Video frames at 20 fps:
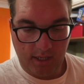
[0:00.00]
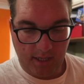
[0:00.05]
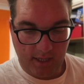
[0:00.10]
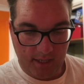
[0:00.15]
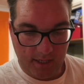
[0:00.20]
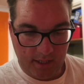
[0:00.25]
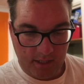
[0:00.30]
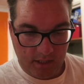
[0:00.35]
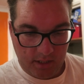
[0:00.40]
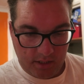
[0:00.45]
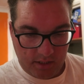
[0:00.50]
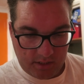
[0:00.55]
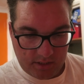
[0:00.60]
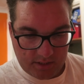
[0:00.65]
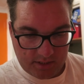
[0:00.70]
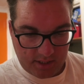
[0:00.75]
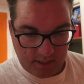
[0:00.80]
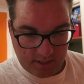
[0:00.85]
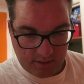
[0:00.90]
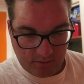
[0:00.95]
Uh,
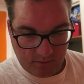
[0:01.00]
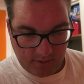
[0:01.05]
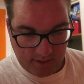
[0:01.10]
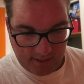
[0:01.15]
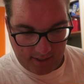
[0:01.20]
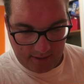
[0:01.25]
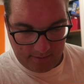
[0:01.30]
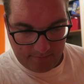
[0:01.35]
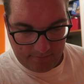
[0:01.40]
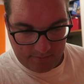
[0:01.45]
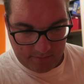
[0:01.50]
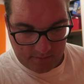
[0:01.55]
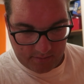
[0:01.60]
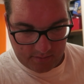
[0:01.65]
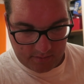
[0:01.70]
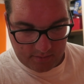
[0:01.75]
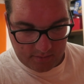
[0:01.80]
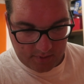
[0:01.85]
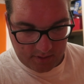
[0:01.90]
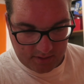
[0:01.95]
so um,
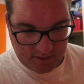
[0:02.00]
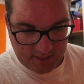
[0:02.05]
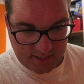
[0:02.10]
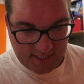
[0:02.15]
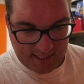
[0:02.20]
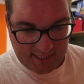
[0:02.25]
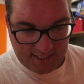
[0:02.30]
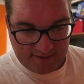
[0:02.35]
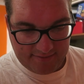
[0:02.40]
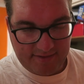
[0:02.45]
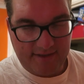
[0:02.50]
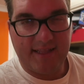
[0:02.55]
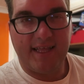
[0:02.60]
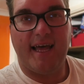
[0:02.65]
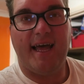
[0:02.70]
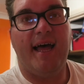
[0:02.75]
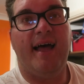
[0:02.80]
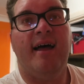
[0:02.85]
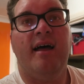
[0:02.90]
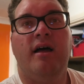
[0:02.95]
I'm going to leave it
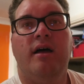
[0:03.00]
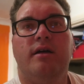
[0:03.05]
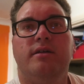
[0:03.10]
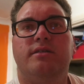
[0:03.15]
there.